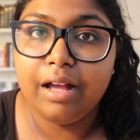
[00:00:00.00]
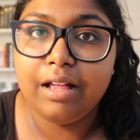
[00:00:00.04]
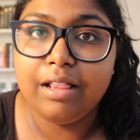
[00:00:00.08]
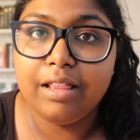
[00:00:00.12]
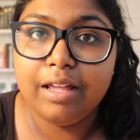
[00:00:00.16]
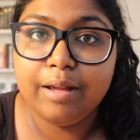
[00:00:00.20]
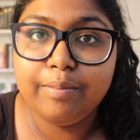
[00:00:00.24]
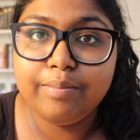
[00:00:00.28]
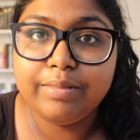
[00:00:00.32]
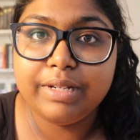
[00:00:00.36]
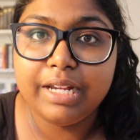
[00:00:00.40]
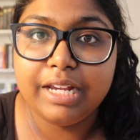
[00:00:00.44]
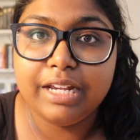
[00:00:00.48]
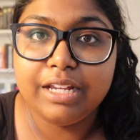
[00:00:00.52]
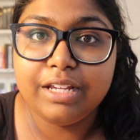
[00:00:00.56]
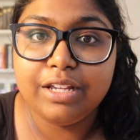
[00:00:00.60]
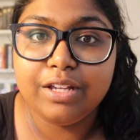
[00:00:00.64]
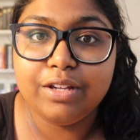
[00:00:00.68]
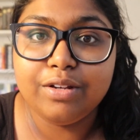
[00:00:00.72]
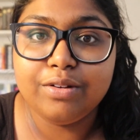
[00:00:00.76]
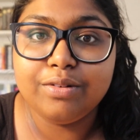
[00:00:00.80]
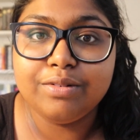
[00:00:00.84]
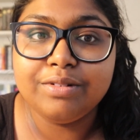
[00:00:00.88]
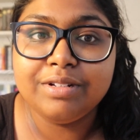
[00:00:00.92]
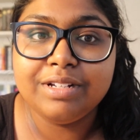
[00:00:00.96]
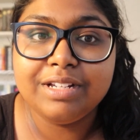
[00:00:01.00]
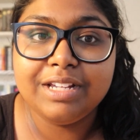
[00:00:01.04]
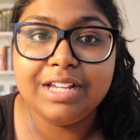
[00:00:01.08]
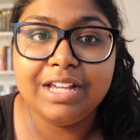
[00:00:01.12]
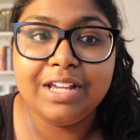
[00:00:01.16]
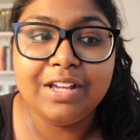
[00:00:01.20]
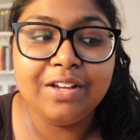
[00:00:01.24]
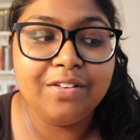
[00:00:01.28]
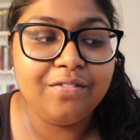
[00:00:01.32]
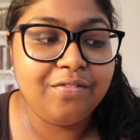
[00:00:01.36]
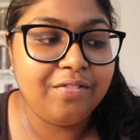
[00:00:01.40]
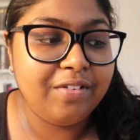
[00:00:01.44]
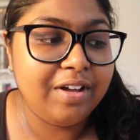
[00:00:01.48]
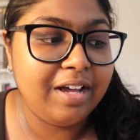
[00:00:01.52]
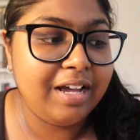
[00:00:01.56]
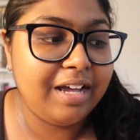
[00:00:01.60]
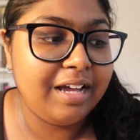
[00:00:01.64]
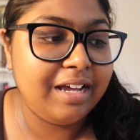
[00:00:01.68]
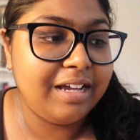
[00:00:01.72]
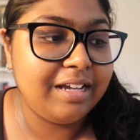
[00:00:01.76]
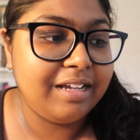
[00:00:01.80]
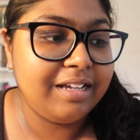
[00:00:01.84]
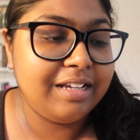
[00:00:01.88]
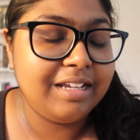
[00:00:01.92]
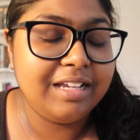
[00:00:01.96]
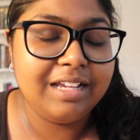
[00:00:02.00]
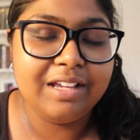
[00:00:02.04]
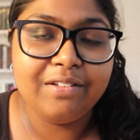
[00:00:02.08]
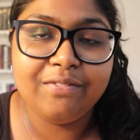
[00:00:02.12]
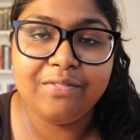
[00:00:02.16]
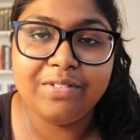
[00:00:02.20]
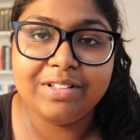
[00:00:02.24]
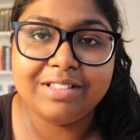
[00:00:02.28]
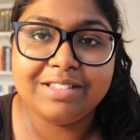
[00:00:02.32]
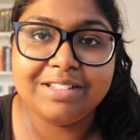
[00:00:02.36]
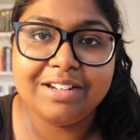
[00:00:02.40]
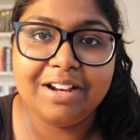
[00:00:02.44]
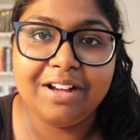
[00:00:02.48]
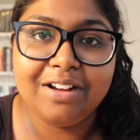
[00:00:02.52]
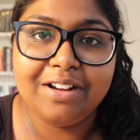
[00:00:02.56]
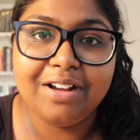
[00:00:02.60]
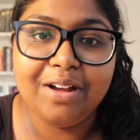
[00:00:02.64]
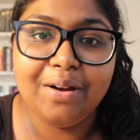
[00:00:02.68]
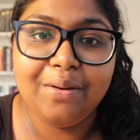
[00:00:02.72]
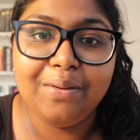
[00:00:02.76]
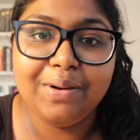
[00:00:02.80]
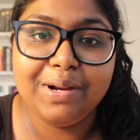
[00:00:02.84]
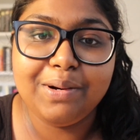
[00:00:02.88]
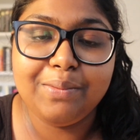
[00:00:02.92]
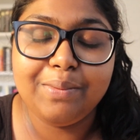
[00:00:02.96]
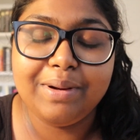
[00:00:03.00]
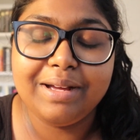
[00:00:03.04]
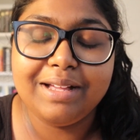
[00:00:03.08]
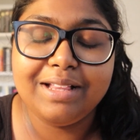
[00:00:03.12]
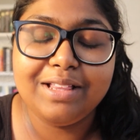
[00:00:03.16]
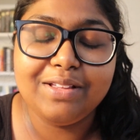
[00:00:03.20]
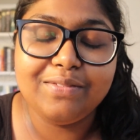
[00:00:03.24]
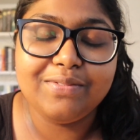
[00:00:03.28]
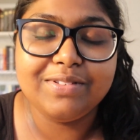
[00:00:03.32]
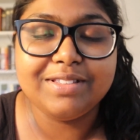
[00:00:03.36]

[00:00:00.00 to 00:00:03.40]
I'll update you if it's not going well.